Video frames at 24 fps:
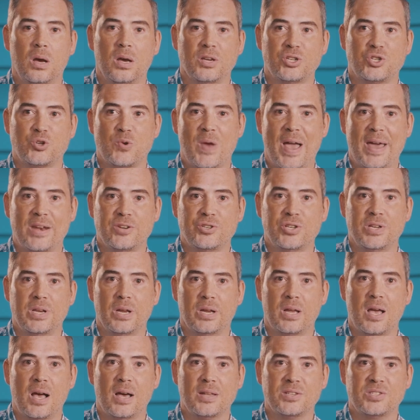strategy
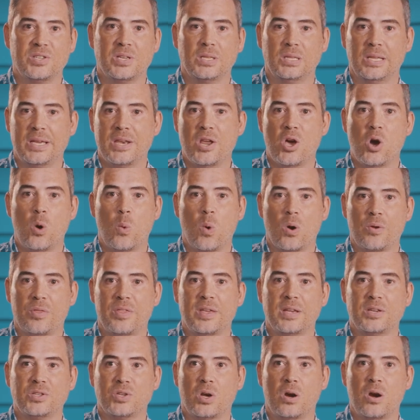to constantly know where
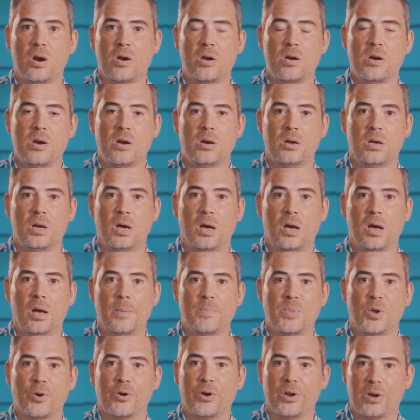things are,
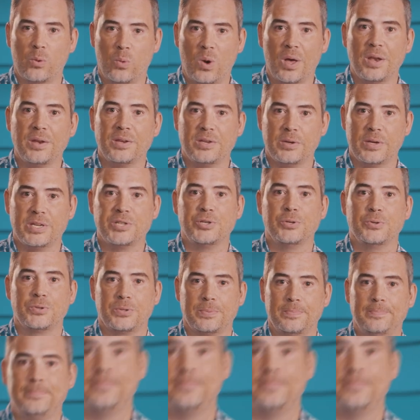you're going to run into issues.